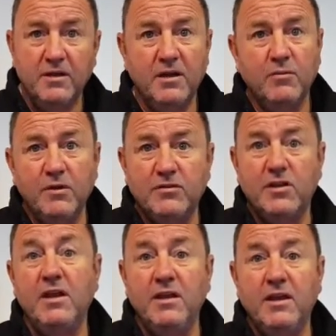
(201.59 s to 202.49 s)
and we've
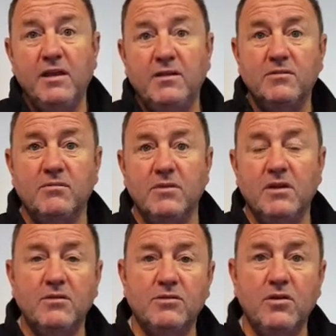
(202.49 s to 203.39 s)
seen it in you
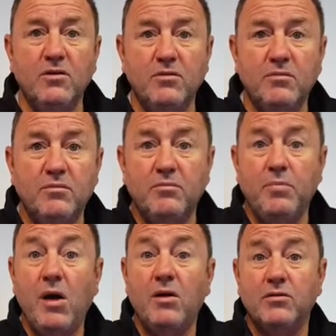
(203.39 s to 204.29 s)
know certain
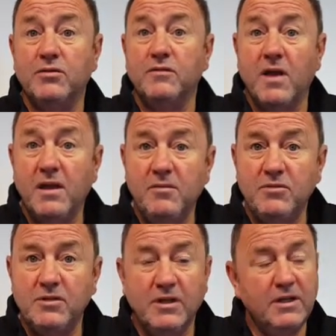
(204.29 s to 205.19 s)
parts of games,